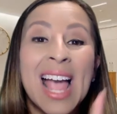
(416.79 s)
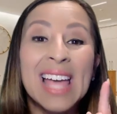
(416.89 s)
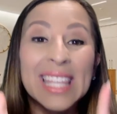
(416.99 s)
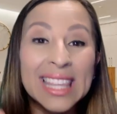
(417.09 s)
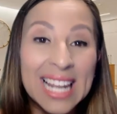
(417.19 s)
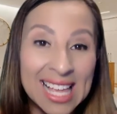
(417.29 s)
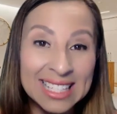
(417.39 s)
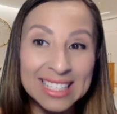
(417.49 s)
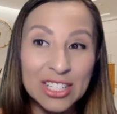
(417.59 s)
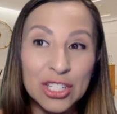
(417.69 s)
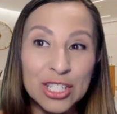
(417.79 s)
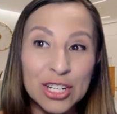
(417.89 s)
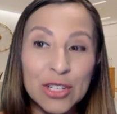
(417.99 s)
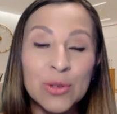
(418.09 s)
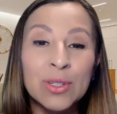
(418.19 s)
And then the last thing that she's
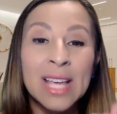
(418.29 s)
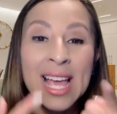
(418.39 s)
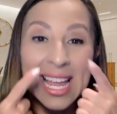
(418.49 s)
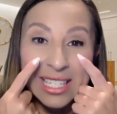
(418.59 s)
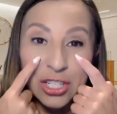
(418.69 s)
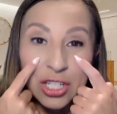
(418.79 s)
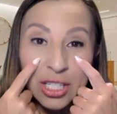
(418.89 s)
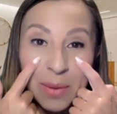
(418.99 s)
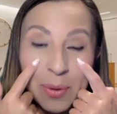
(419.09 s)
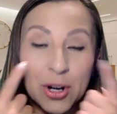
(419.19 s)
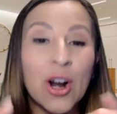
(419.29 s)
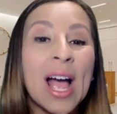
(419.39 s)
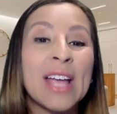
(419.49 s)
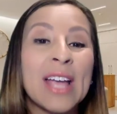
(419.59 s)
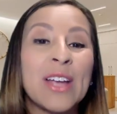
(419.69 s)
going to use is that she's going to put her
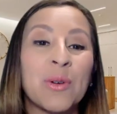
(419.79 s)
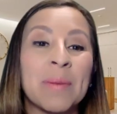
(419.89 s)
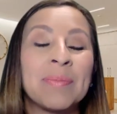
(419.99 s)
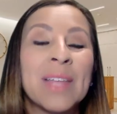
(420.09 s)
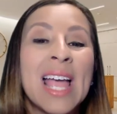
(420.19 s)
eye cream.